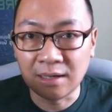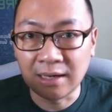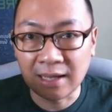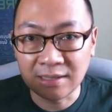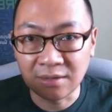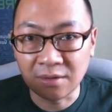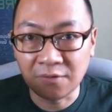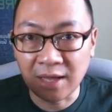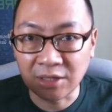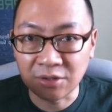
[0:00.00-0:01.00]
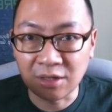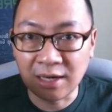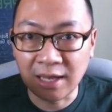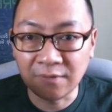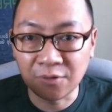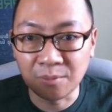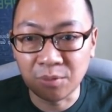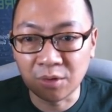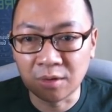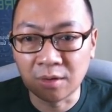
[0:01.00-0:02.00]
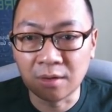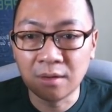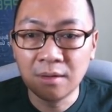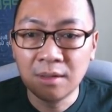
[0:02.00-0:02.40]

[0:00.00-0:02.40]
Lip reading: lakas ng reflection ng light from your